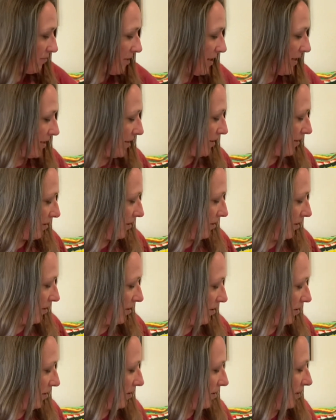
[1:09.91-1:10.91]
right here.
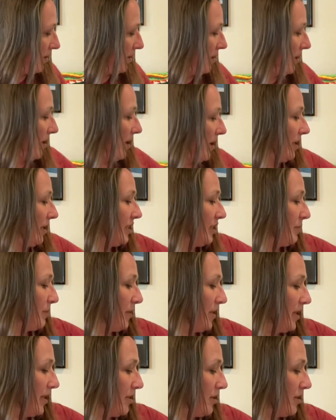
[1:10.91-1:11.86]
I spent